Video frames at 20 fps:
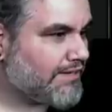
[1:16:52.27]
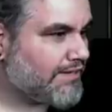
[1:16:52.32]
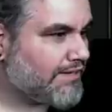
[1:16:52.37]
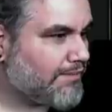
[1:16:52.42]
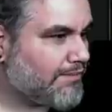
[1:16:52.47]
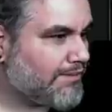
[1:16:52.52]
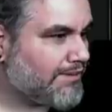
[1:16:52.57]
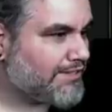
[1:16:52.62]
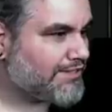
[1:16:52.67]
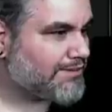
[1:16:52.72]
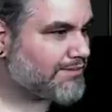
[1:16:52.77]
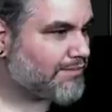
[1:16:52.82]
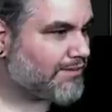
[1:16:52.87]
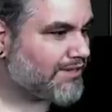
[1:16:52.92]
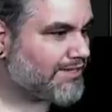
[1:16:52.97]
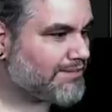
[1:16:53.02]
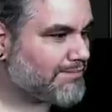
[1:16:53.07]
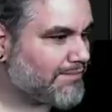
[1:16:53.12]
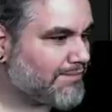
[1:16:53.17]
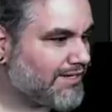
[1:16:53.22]
Ain't nobody
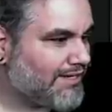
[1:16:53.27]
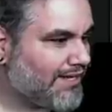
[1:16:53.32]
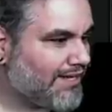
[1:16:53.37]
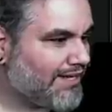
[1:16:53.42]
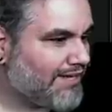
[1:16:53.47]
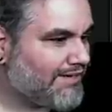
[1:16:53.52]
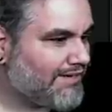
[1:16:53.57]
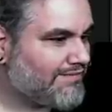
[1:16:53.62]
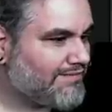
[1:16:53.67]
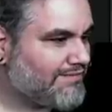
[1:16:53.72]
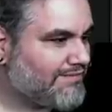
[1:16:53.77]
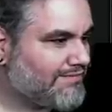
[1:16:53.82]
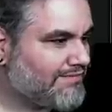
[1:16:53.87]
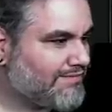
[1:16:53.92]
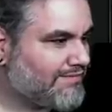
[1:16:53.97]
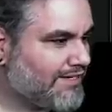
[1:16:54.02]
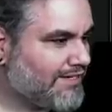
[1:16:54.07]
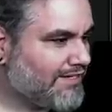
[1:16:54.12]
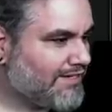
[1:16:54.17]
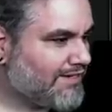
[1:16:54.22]
surprised by that.
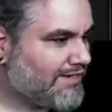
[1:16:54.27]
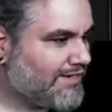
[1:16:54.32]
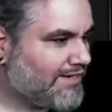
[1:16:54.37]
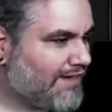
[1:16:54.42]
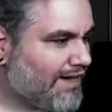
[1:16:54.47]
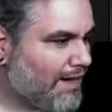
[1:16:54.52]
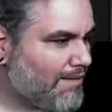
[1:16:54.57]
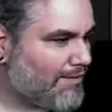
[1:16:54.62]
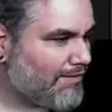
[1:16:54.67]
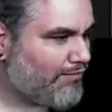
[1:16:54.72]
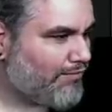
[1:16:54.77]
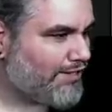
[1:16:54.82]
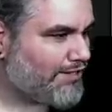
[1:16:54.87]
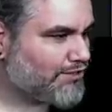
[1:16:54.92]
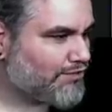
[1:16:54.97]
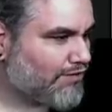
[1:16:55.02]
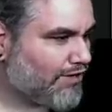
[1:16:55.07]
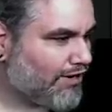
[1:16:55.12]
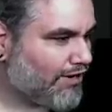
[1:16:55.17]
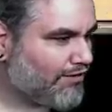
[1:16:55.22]
I mean, if we
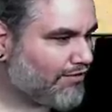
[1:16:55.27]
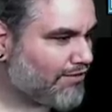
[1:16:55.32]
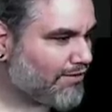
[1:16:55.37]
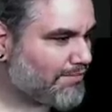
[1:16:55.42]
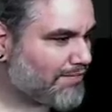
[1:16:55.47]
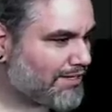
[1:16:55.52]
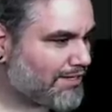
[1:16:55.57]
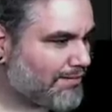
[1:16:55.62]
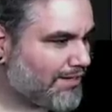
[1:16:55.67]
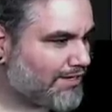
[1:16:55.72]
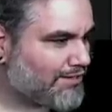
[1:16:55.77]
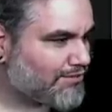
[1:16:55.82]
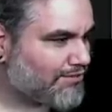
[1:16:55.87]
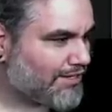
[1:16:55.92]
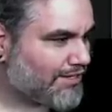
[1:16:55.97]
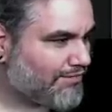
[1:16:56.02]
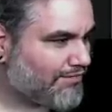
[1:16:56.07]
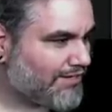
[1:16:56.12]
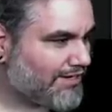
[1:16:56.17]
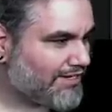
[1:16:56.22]
could draw our own Cryptic Commands or
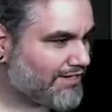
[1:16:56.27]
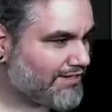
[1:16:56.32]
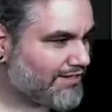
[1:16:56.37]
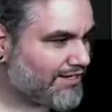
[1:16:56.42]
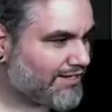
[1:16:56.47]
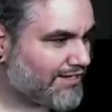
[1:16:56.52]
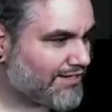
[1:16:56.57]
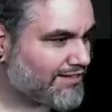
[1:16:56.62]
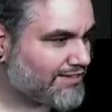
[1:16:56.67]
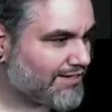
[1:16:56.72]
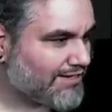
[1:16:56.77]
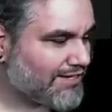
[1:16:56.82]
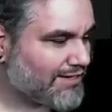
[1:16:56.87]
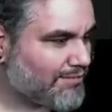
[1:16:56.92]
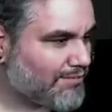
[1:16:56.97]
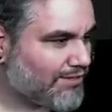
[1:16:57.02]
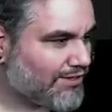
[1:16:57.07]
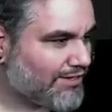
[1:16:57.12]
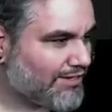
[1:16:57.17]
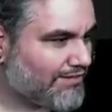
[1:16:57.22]
like Vendilion Cliques at
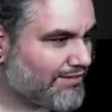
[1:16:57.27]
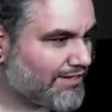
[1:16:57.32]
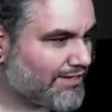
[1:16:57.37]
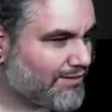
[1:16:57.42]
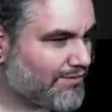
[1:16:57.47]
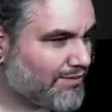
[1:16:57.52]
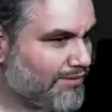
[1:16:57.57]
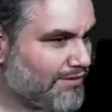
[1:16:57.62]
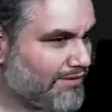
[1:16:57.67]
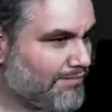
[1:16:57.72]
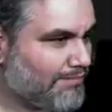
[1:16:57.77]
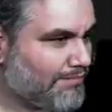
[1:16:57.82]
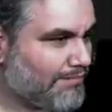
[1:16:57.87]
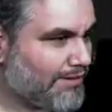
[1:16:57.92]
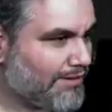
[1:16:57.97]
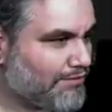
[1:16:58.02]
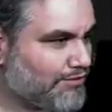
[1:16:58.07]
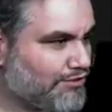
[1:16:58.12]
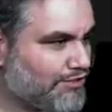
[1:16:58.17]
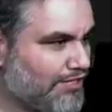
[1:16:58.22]
any point, I feel like we're in
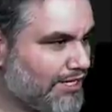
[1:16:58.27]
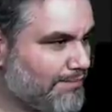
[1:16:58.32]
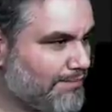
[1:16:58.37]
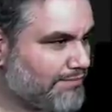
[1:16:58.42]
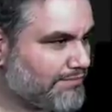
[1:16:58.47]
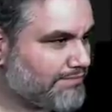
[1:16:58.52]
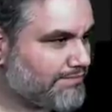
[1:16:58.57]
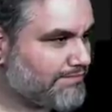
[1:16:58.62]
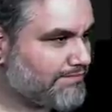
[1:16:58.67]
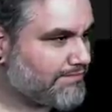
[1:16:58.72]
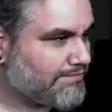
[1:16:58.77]
better shape.